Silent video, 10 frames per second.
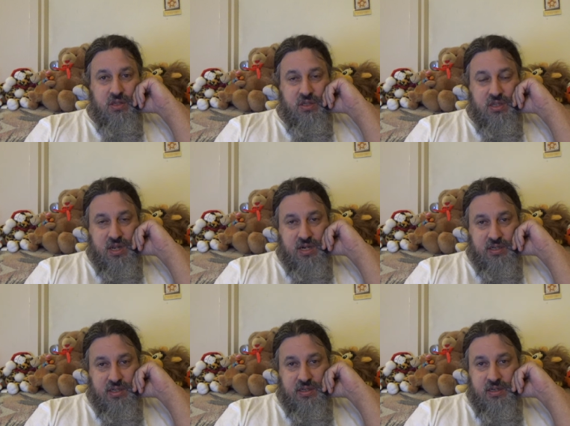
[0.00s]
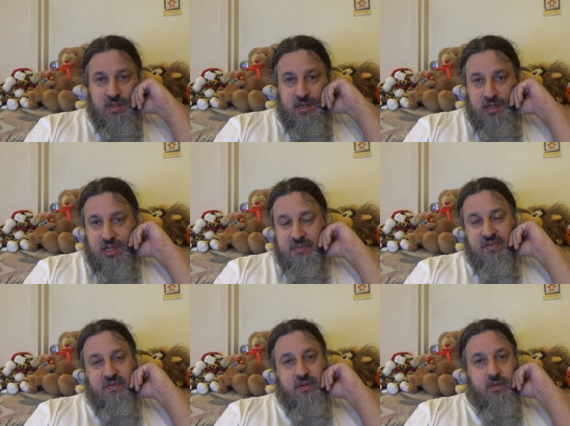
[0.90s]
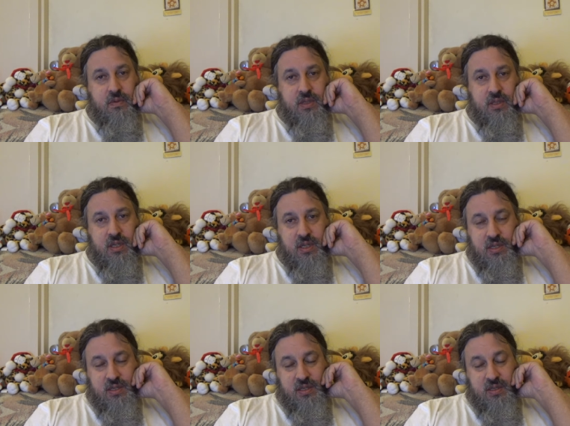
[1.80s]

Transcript: is actually going to be filled with, I